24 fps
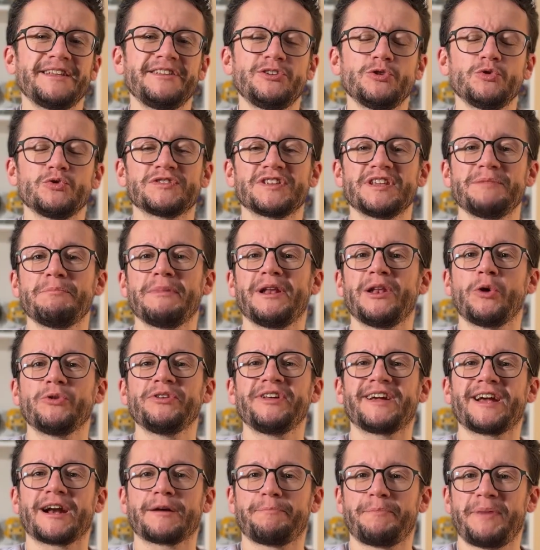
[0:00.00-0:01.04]
used in
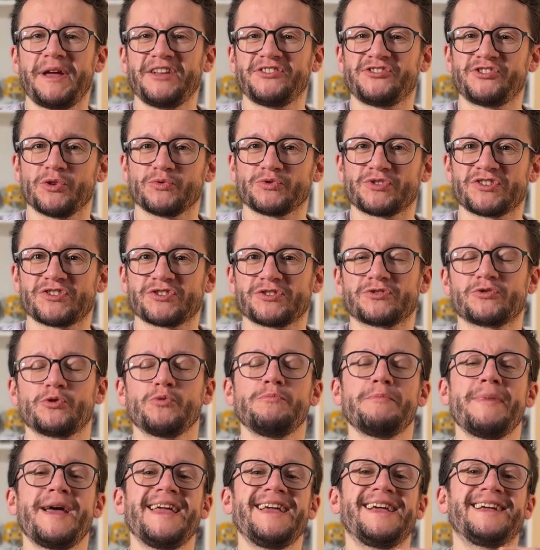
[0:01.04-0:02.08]
melodic arpeggios to
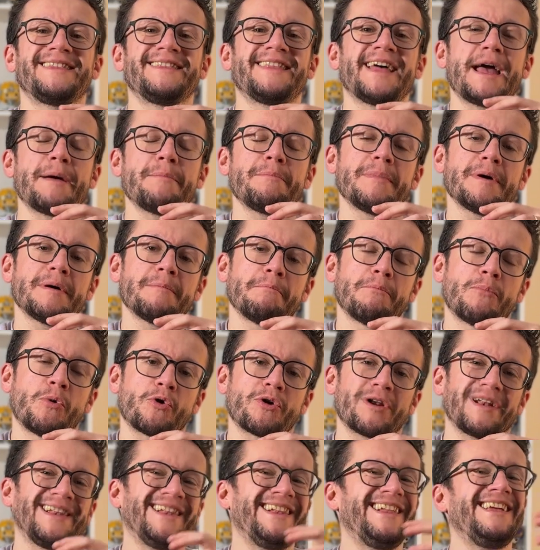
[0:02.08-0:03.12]
make them
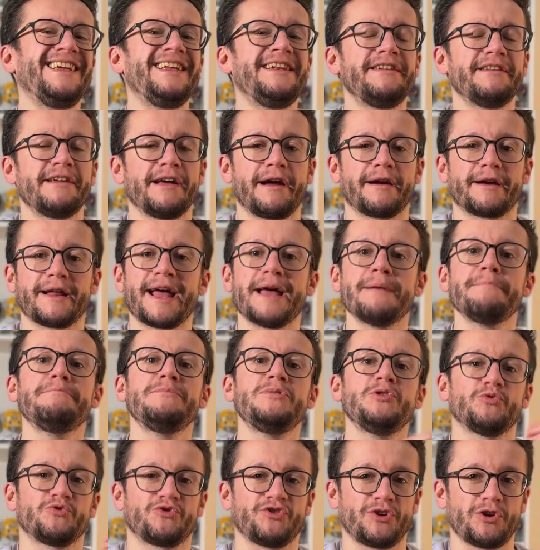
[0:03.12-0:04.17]
more linear and
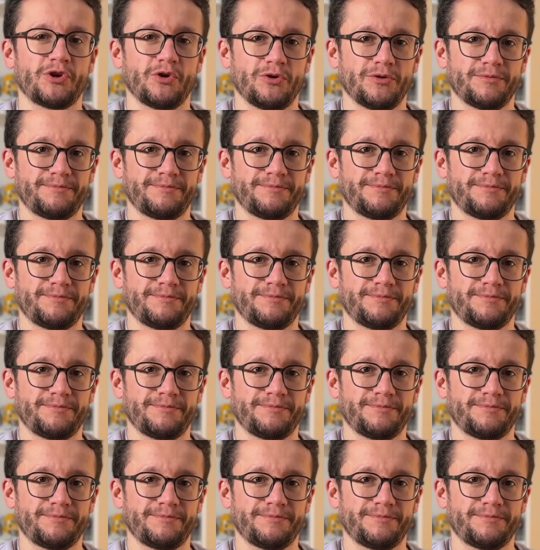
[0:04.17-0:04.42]
musical.